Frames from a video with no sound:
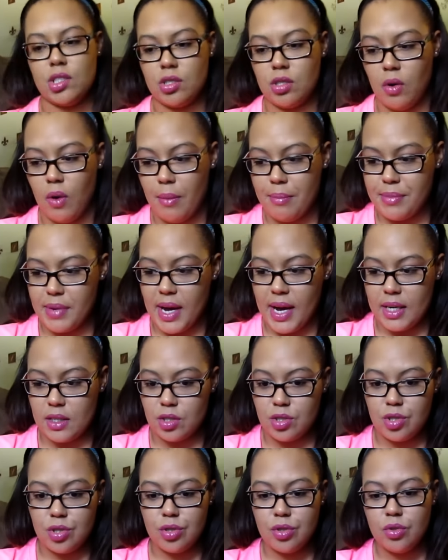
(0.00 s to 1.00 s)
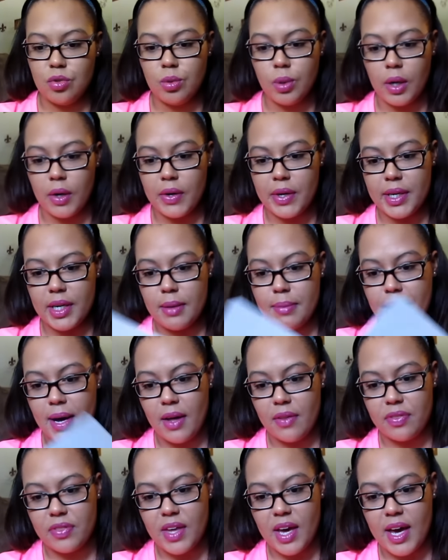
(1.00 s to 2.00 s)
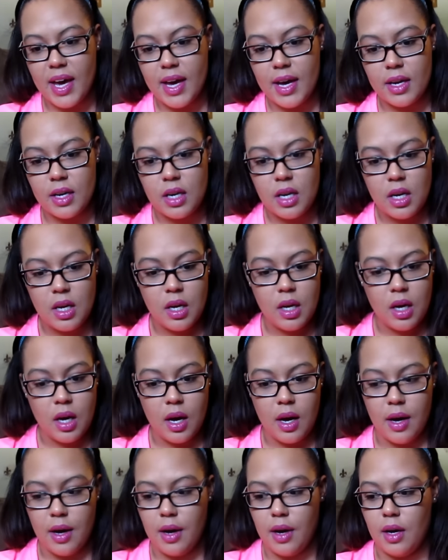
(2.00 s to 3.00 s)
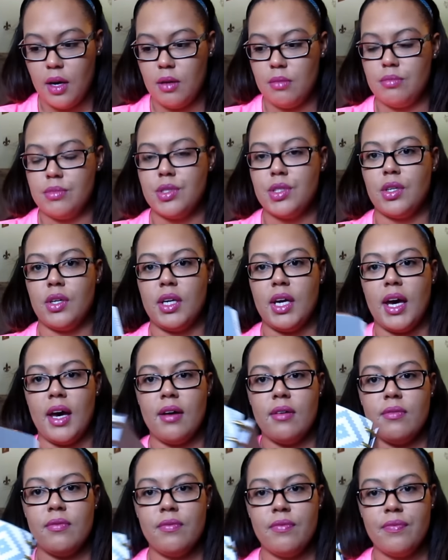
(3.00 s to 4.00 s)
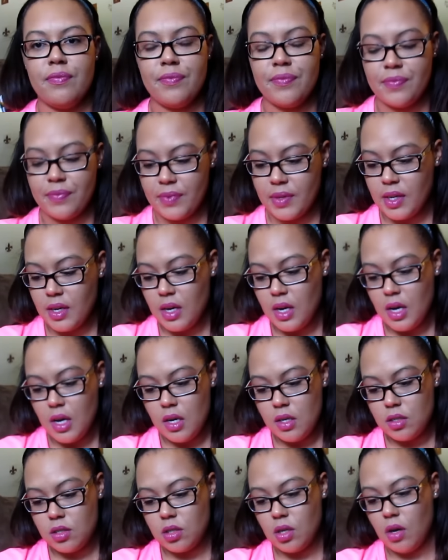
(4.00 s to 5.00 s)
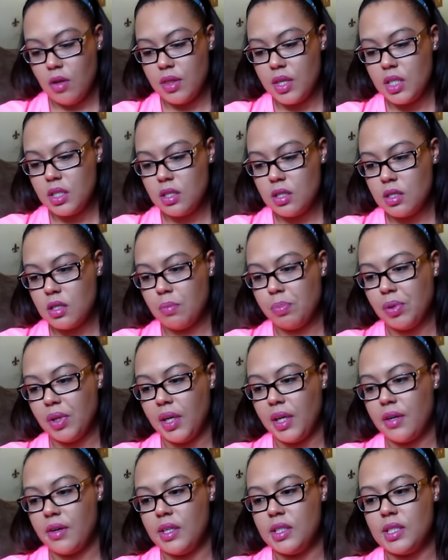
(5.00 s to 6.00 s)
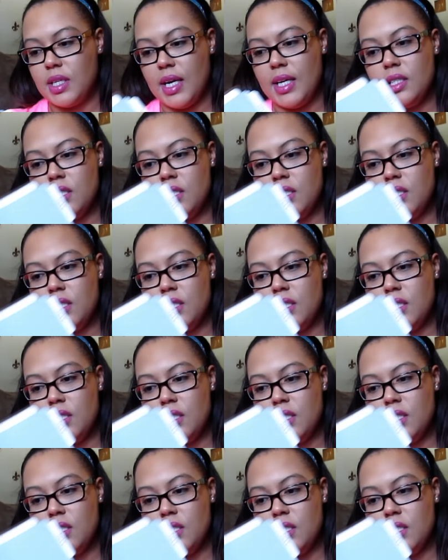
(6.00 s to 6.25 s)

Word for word: so I'm not too worried about that. Um, so yeah, so this is the planner. It's an